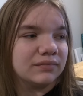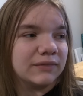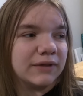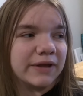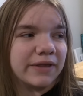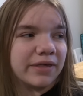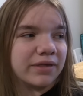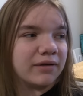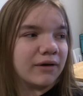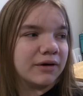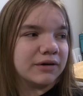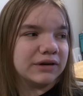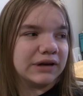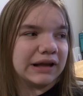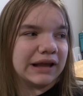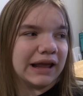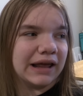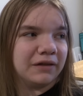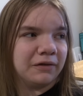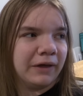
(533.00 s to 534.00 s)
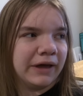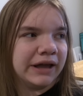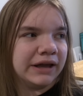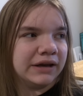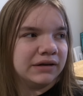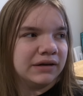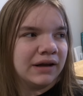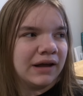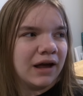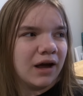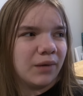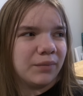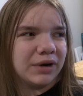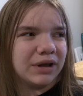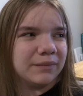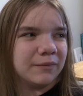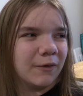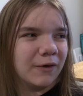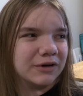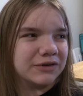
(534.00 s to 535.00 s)
It's starting to get late. How many
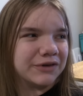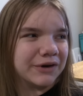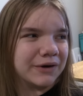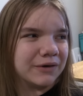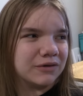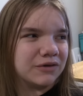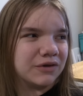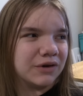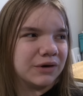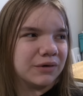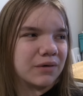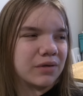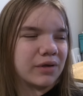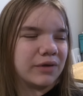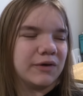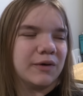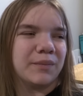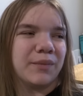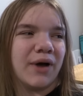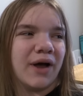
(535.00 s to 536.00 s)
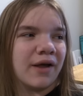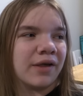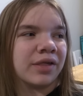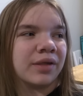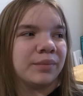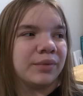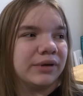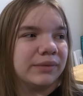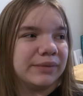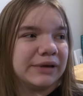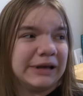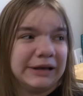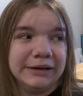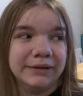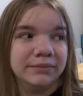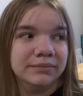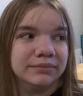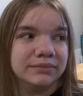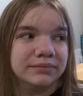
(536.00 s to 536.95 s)
more trick-or-treaters could there possibly be?